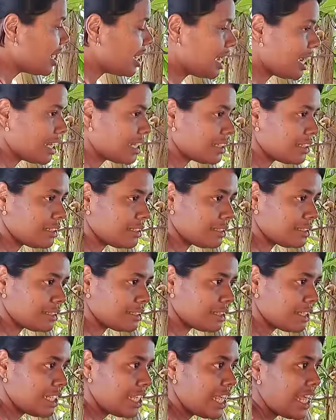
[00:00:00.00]
heart
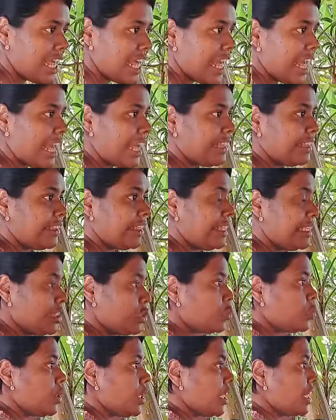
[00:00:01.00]
and this
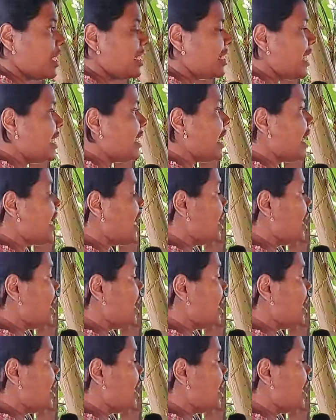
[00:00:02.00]
word that i